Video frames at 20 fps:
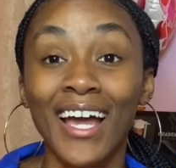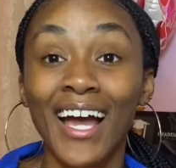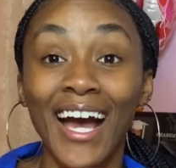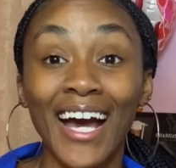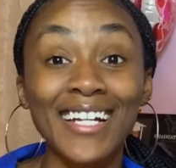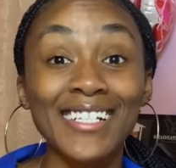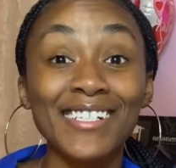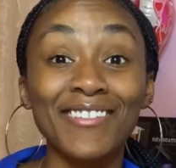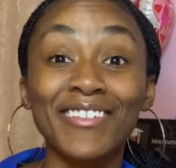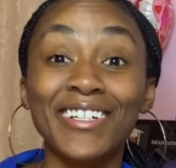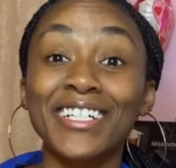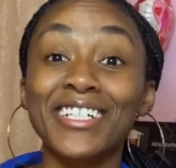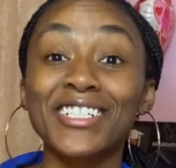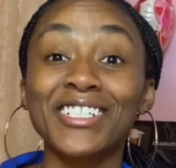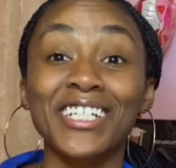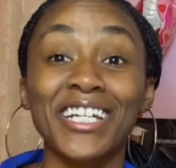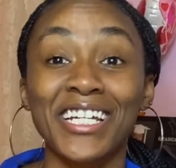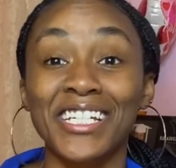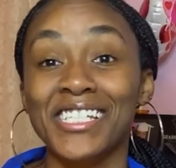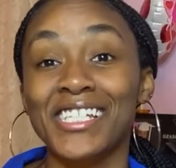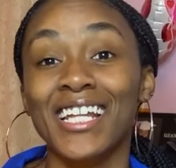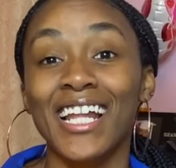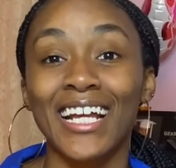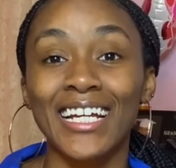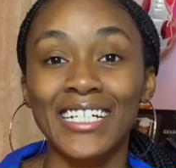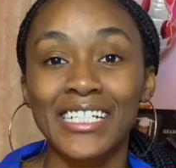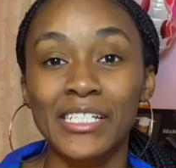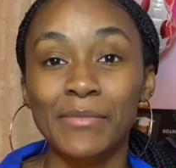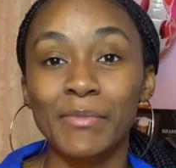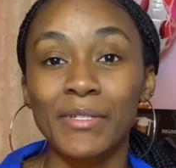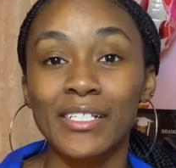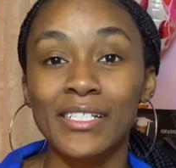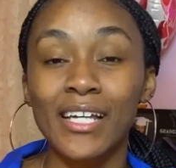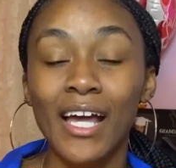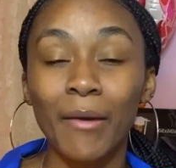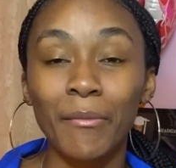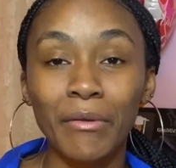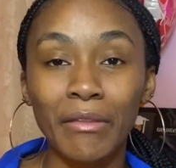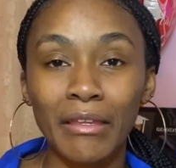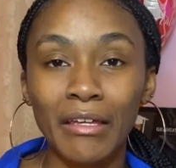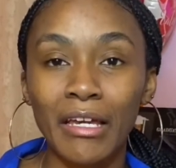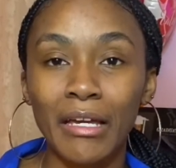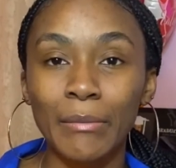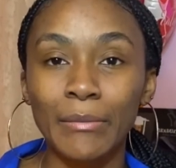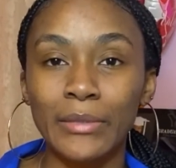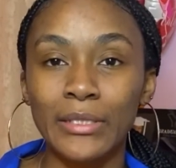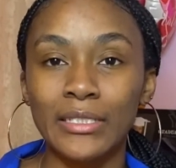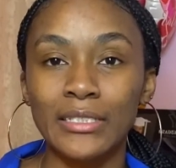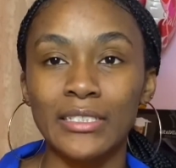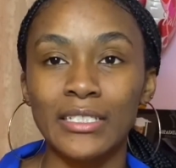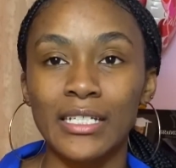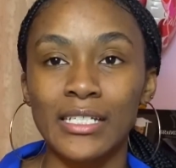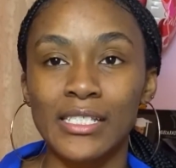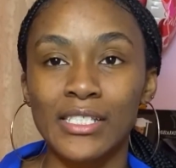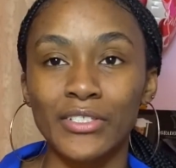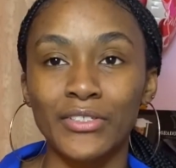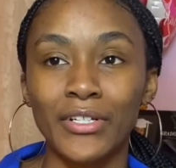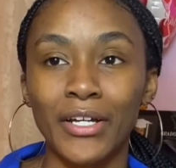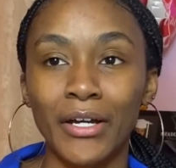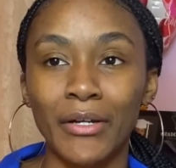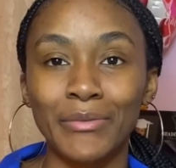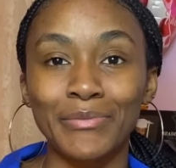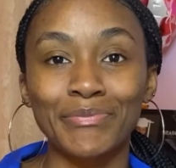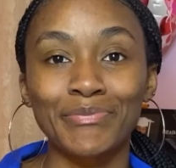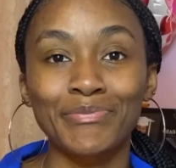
I just love any chance that I can spend time with him and just, you know,